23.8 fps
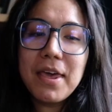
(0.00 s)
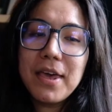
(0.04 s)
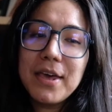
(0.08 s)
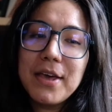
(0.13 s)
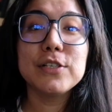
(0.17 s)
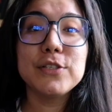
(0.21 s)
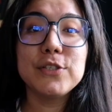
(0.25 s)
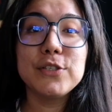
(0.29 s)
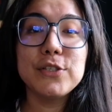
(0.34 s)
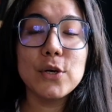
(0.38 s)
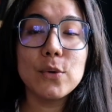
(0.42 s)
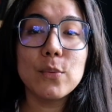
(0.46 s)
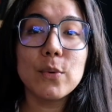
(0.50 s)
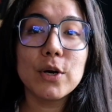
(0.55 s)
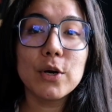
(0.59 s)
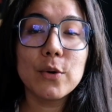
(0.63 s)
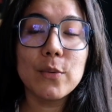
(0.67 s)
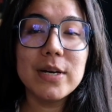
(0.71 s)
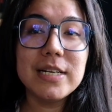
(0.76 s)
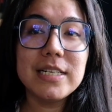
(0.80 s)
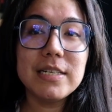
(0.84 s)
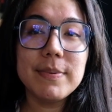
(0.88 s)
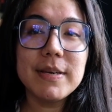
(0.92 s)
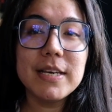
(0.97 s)
So we're
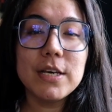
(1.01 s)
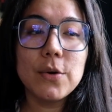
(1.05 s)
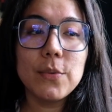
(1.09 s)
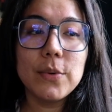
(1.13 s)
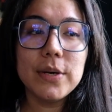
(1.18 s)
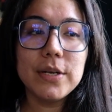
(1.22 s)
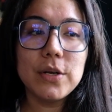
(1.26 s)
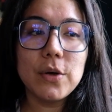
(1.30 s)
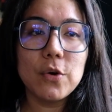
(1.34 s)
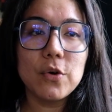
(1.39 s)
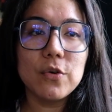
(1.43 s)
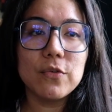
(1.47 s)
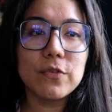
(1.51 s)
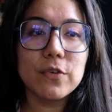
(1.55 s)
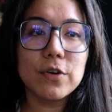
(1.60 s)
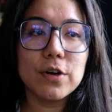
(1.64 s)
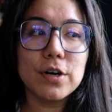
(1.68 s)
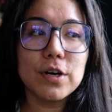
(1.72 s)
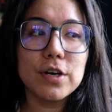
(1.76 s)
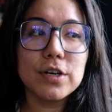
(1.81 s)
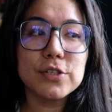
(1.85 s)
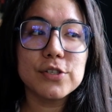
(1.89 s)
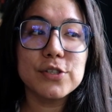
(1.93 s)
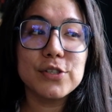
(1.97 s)
going to be going
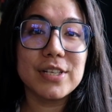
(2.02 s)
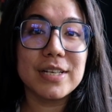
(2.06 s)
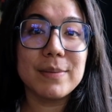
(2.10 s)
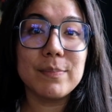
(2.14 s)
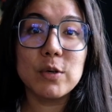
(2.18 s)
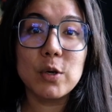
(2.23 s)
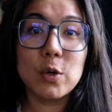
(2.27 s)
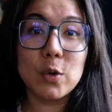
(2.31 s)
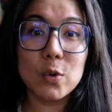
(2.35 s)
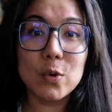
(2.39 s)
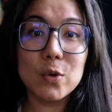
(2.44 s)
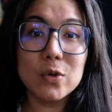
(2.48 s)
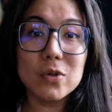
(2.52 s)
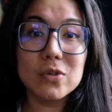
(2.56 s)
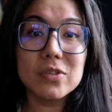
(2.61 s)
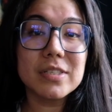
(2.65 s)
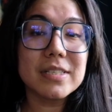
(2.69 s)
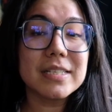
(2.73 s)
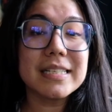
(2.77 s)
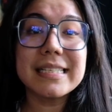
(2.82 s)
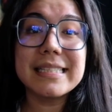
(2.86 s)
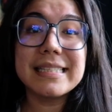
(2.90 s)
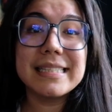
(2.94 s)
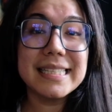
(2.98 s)
over some
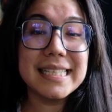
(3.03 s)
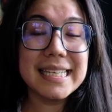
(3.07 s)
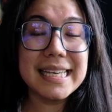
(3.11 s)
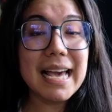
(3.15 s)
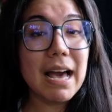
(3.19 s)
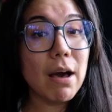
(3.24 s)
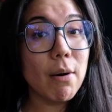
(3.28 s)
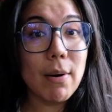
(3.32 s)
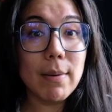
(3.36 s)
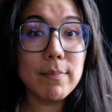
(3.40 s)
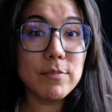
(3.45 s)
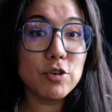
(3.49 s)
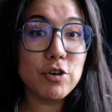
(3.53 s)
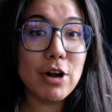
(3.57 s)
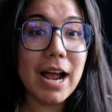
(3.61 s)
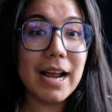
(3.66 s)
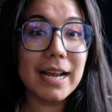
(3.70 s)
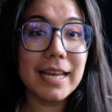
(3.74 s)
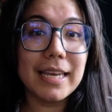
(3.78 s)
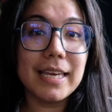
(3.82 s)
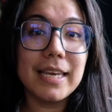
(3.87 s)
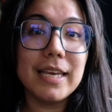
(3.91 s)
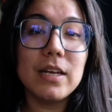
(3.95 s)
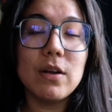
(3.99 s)
goals, see how I'm
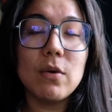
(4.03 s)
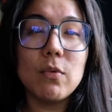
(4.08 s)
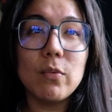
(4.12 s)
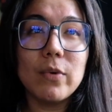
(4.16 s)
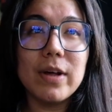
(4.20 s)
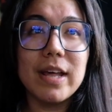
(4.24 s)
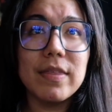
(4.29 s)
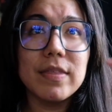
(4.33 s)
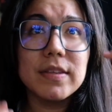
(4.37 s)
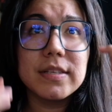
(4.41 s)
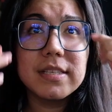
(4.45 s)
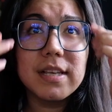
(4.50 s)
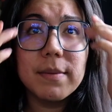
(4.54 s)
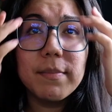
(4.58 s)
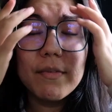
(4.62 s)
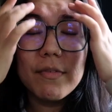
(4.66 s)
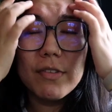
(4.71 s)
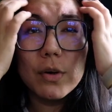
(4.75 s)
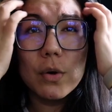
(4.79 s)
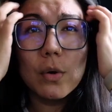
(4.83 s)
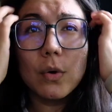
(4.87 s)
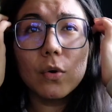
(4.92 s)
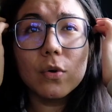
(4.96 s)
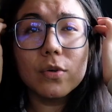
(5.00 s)
tracking with some of
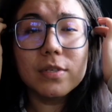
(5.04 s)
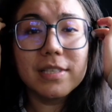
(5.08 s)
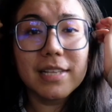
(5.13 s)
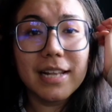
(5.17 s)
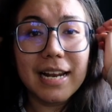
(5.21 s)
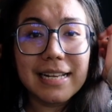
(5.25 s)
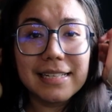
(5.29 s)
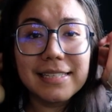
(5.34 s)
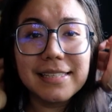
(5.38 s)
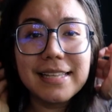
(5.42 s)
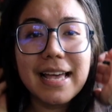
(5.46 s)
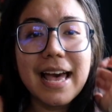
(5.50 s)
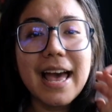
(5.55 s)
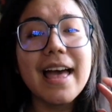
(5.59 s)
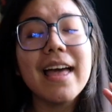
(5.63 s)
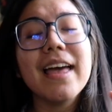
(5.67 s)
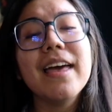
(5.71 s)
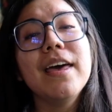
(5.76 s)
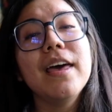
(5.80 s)
the goals that I set